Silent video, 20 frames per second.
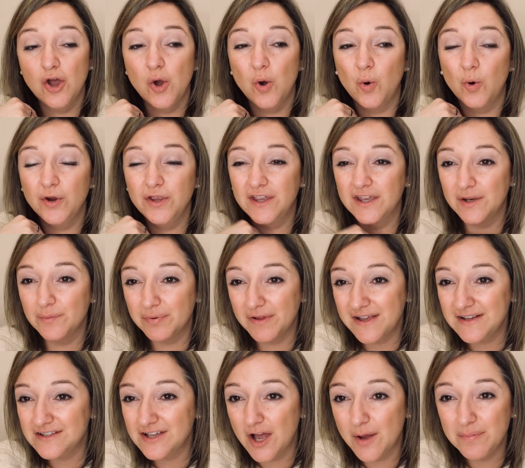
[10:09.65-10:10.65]
or you can apply
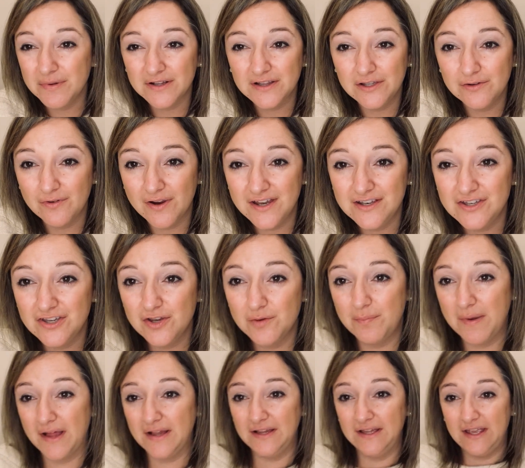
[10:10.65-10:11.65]
it topically right to your
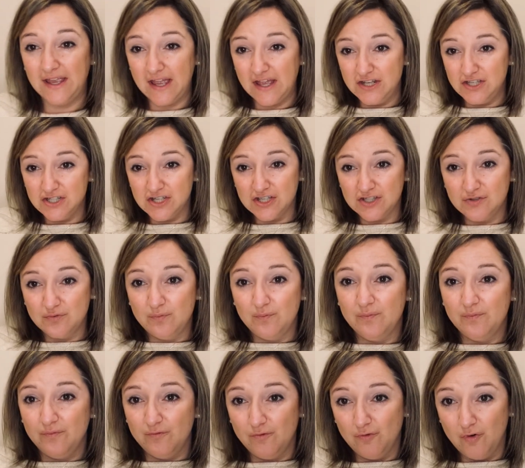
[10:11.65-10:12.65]
belly and just
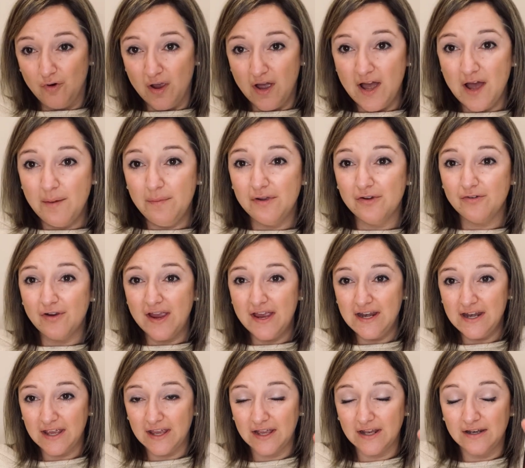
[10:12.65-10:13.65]
rub it right
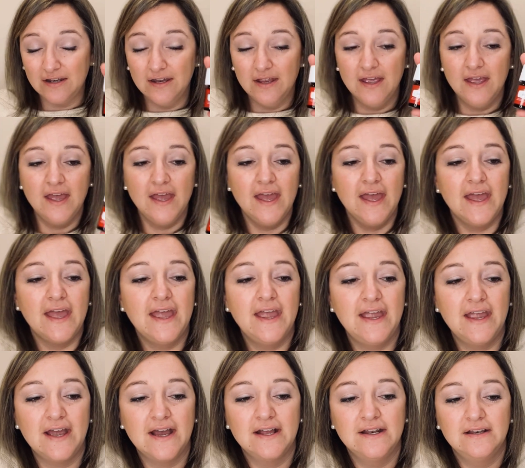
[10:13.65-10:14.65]
in.
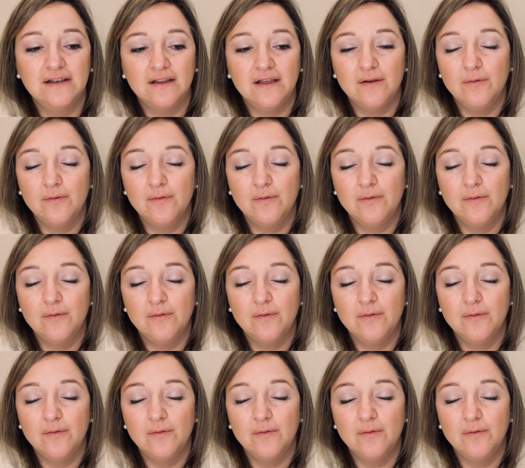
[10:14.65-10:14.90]
And